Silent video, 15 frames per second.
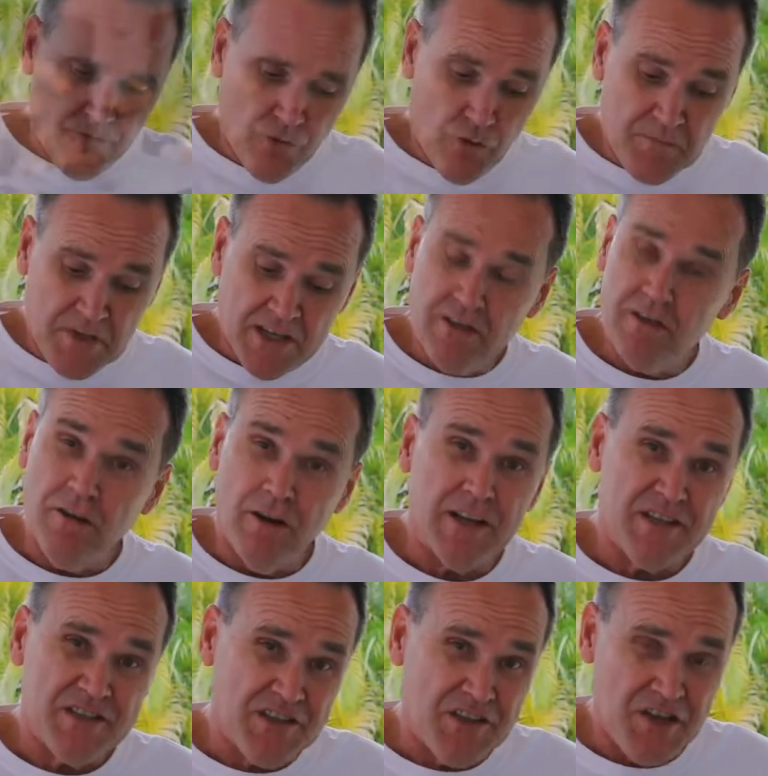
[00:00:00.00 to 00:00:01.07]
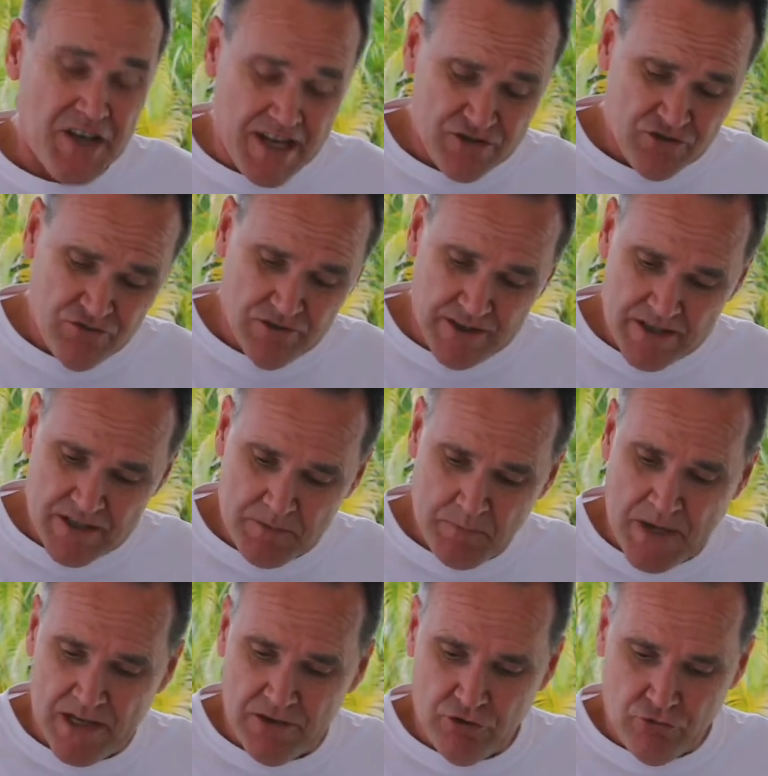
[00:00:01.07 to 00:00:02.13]
Vermiculite is a natural
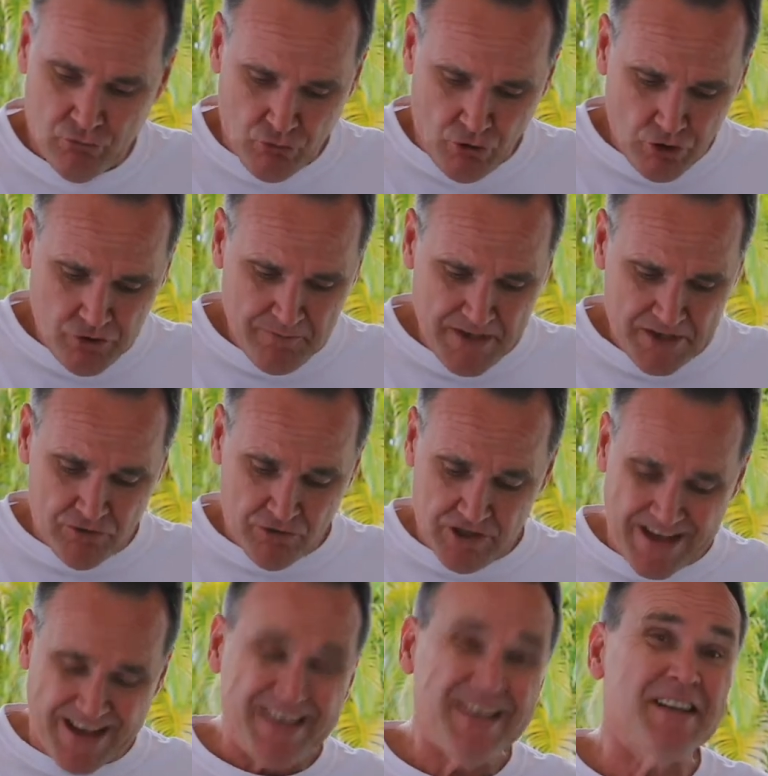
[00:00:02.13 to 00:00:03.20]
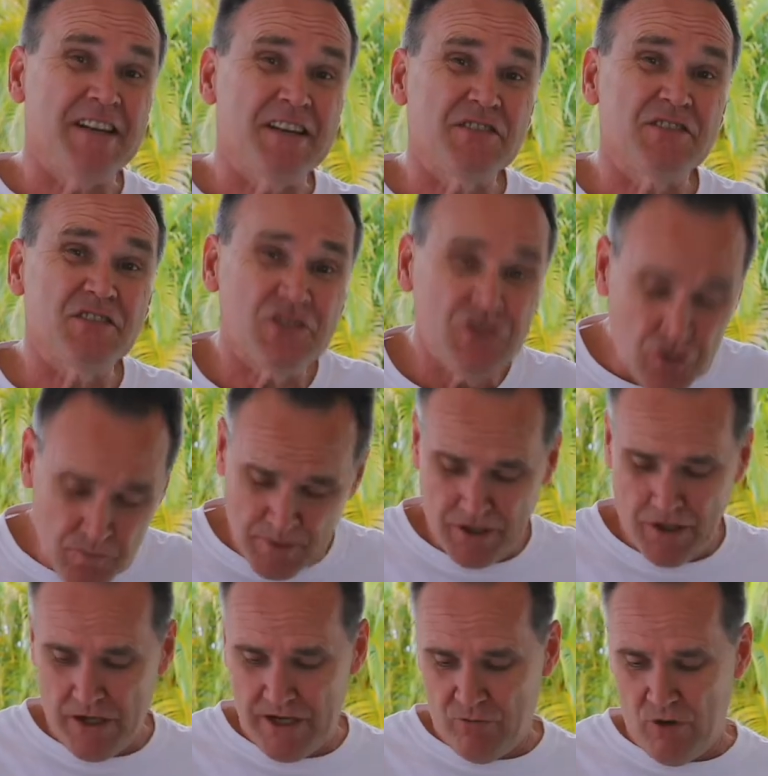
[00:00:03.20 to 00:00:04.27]
expanded rock mineral and it is super
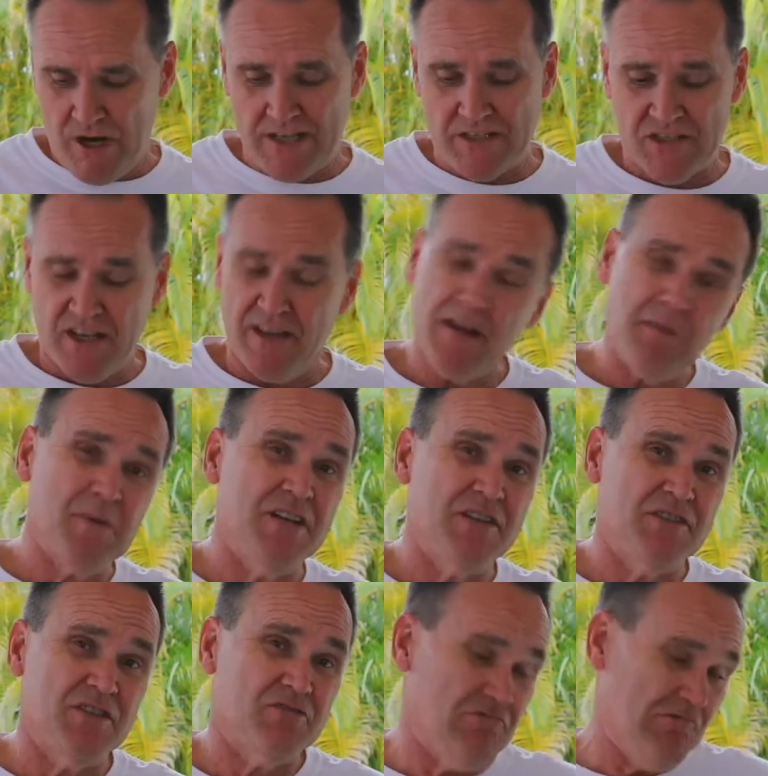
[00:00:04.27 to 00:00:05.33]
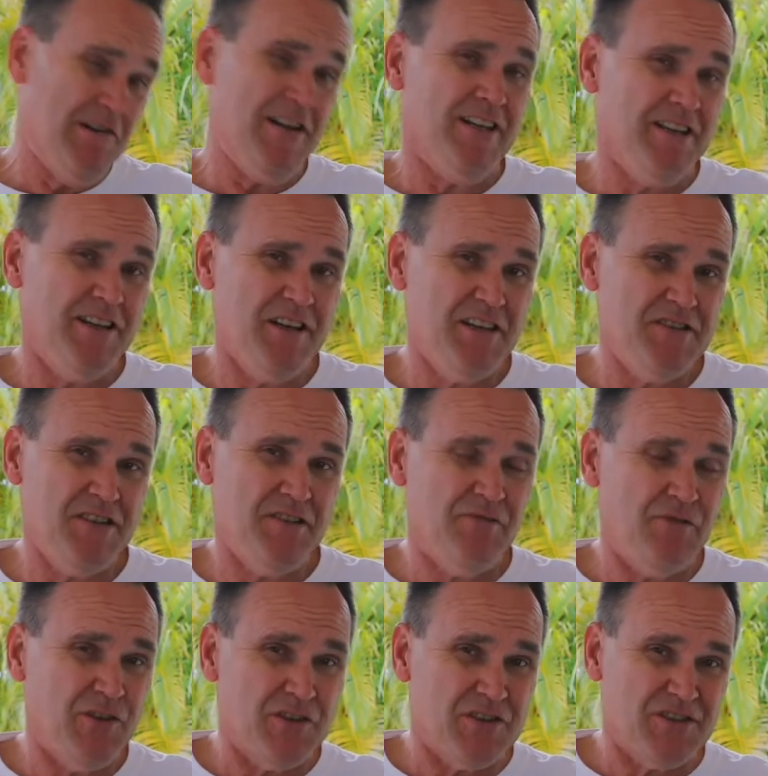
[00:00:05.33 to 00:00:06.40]
lightweight, so that means it's really easy
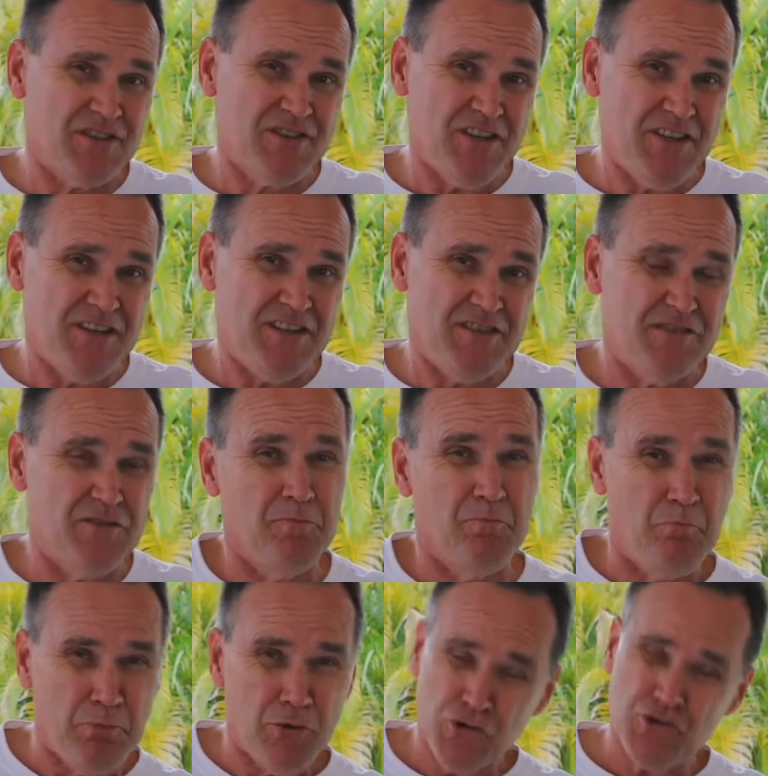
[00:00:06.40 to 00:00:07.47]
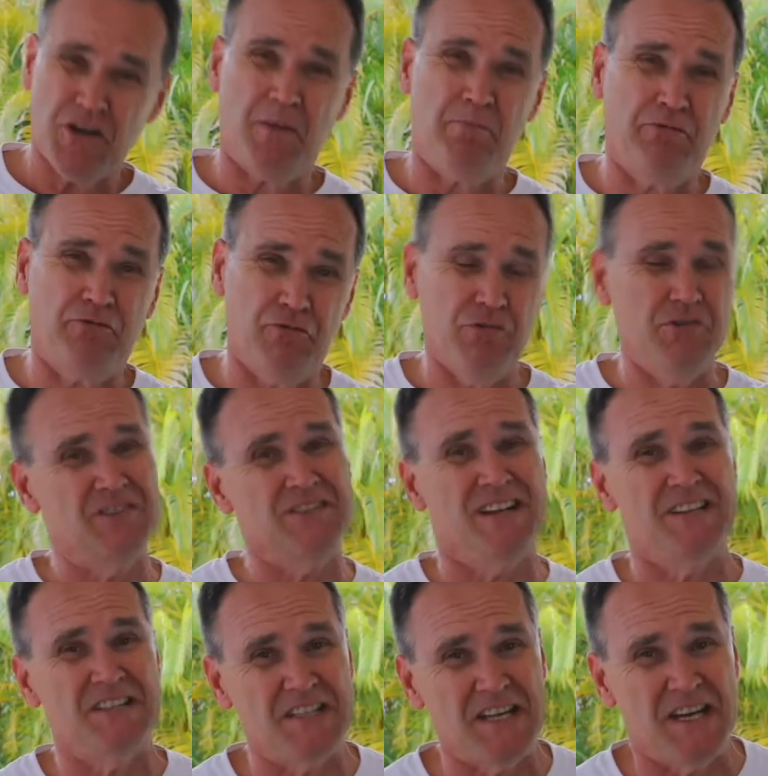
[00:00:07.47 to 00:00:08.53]
for your seeds to push up through as
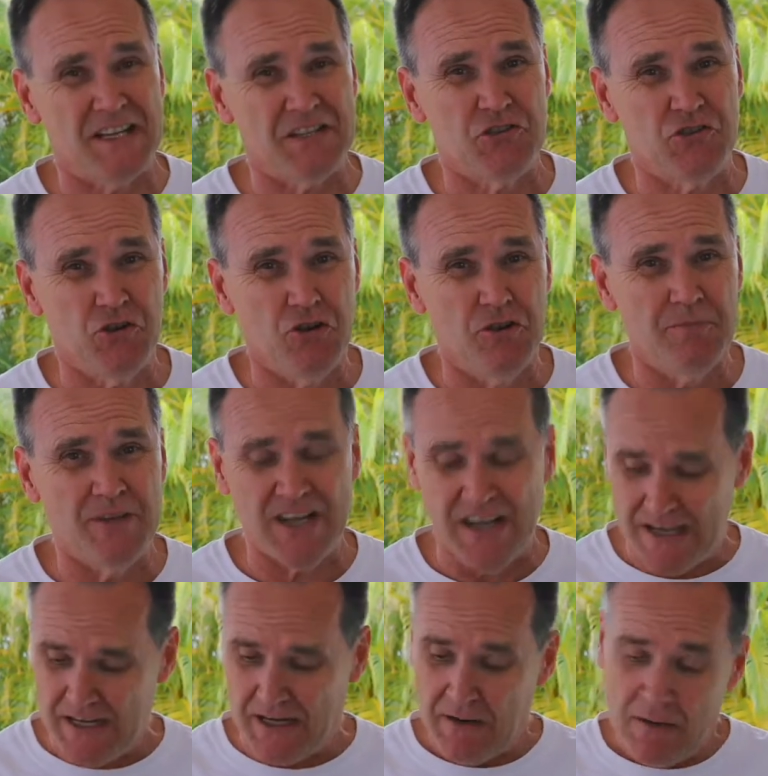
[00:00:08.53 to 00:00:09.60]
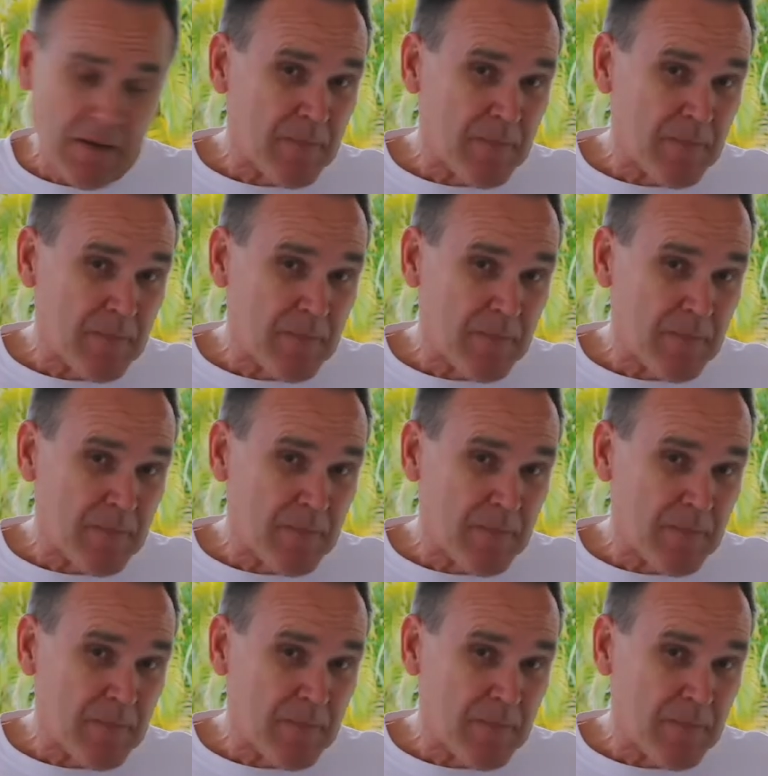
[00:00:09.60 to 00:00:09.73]
they start germinating.